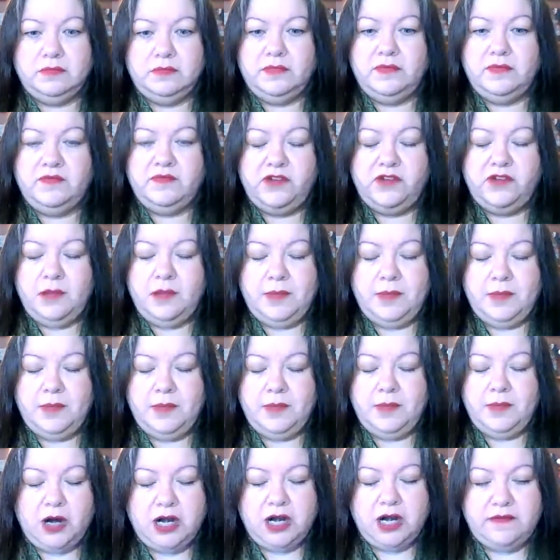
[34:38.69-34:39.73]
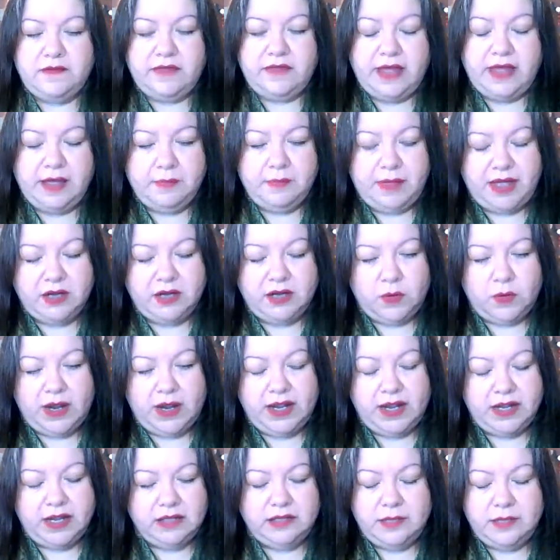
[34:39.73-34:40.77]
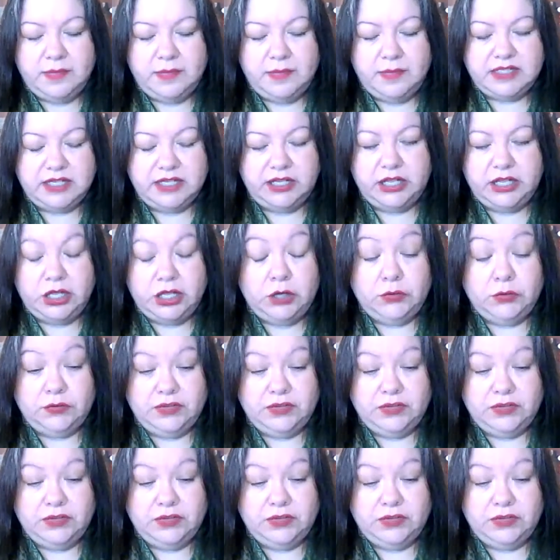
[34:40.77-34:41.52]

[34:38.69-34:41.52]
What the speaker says: very much a part of that bandwagon, let me tell you.